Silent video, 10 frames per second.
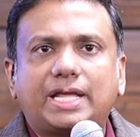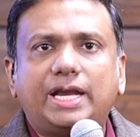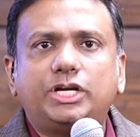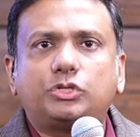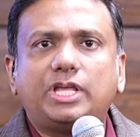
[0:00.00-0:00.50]

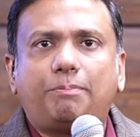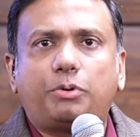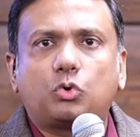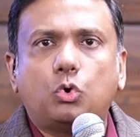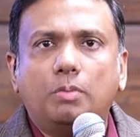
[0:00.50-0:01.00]
carried to the
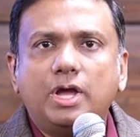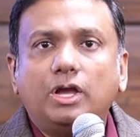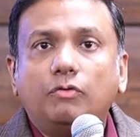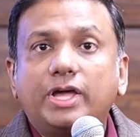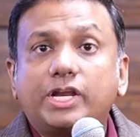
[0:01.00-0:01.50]
upper room
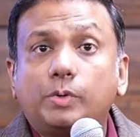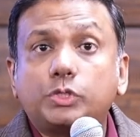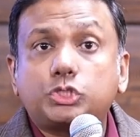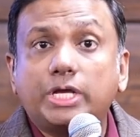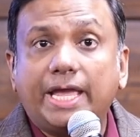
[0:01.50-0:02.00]
where he
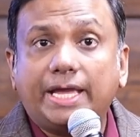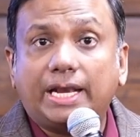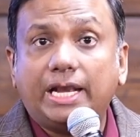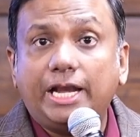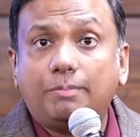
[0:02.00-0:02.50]
was staying
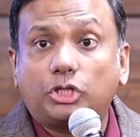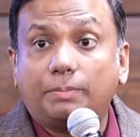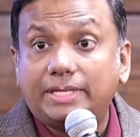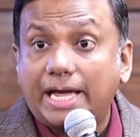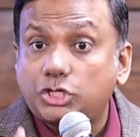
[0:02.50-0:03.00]
and laid him on the
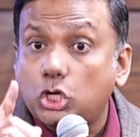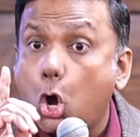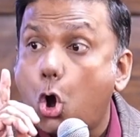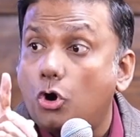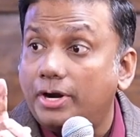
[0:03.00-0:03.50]
bed. That's
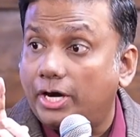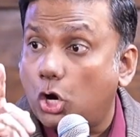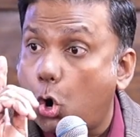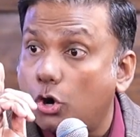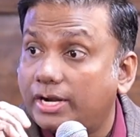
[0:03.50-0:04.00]
honor,
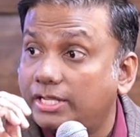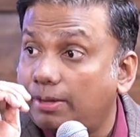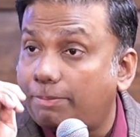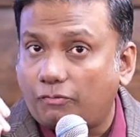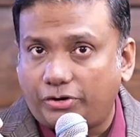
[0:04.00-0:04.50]
honoring
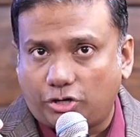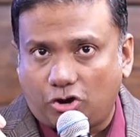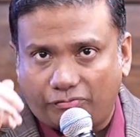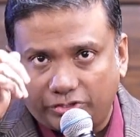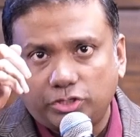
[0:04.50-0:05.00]
the prophetic
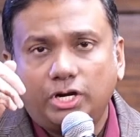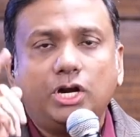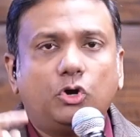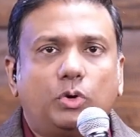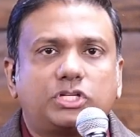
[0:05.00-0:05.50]
office.
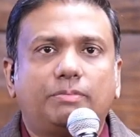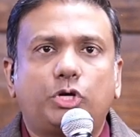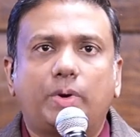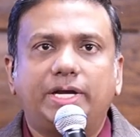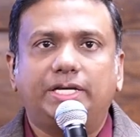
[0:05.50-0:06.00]
Verse number
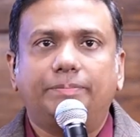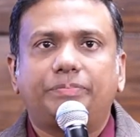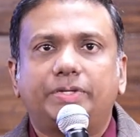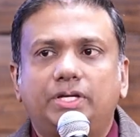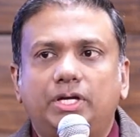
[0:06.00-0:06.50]

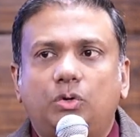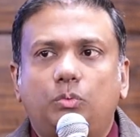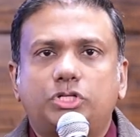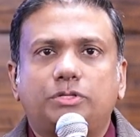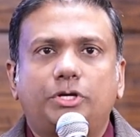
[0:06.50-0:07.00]

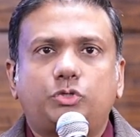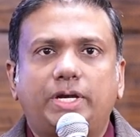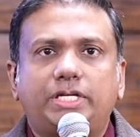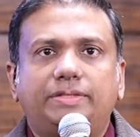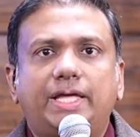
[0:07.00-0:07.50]

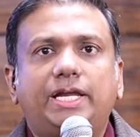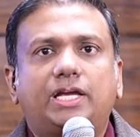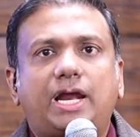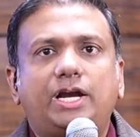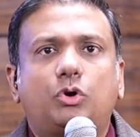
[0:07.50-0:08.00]
20. Then he
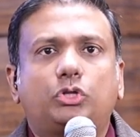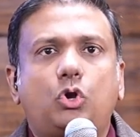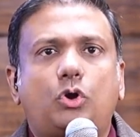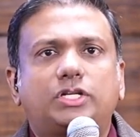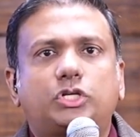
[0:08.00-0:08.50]
cried out to the
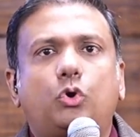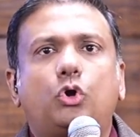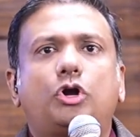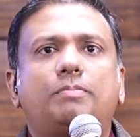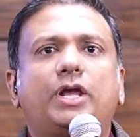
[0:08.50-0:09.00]
Lord and said, O
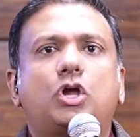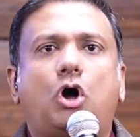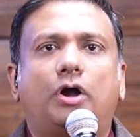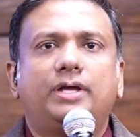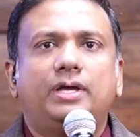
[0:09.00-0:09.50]
Lord my
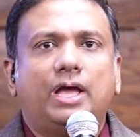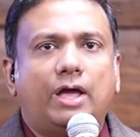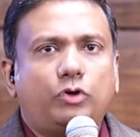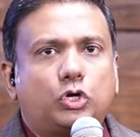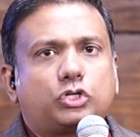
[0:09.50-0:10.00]
God,
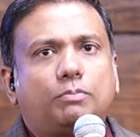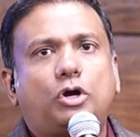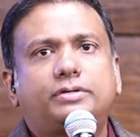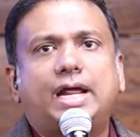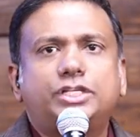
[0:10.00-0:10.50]
have you also
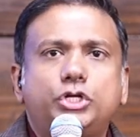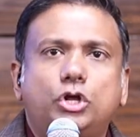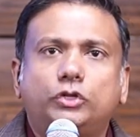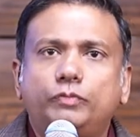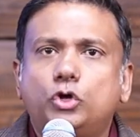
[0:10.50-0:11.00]
brought tragedy
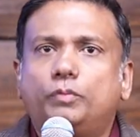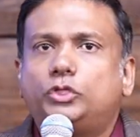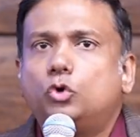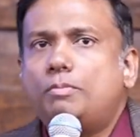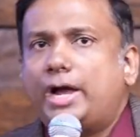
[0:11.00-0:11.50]
on the widow with
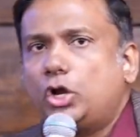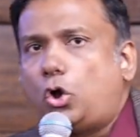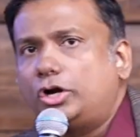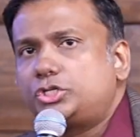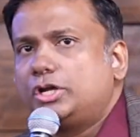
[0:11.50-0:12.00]
whom I
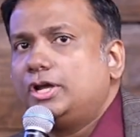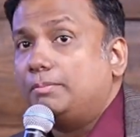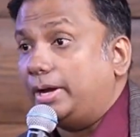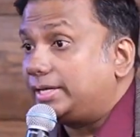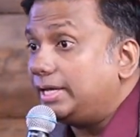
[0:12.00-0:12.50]
lodge
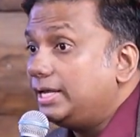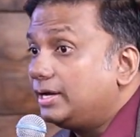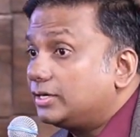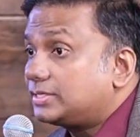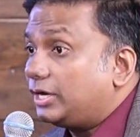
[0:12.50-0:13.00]
by killing
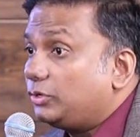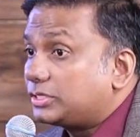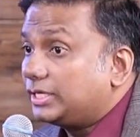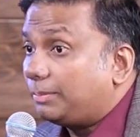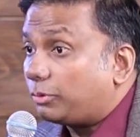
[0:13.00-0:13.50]
her son? You
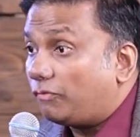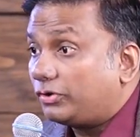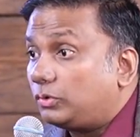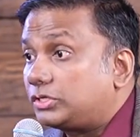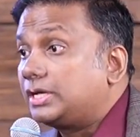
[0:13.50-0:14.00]
see, the
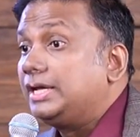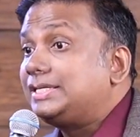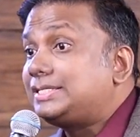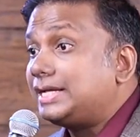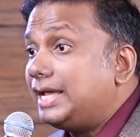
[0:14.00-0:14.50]
prophet was
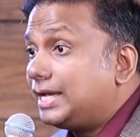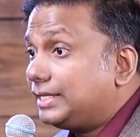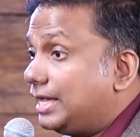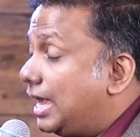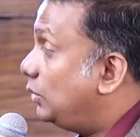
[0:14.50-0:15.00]
staying
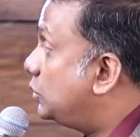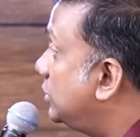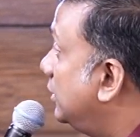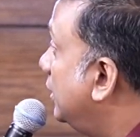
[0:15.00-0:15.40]
in the house.